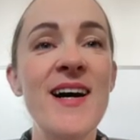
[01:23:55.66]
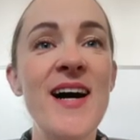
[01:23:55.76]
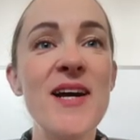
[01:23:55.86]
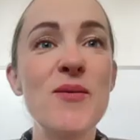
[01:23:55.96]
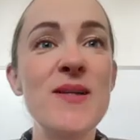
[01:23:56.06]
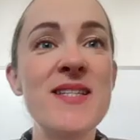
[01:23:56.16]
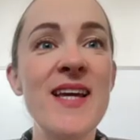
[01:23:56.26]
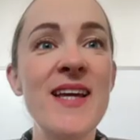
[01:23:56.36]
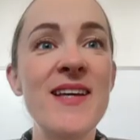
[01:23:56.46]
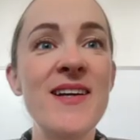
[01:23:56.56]
I will
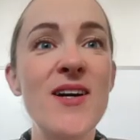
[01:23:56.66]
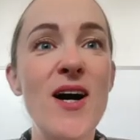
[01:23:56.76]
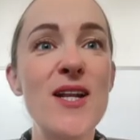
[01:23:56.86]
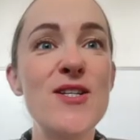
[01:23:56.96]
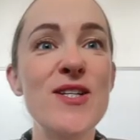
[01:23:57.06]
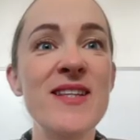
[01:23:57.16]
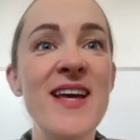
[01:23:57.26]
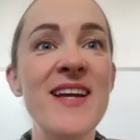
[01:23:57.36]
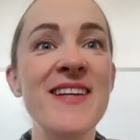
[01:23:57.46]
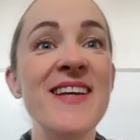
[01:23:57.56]
take collagen
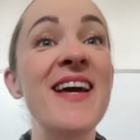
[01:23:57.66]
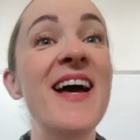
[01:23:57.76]
then.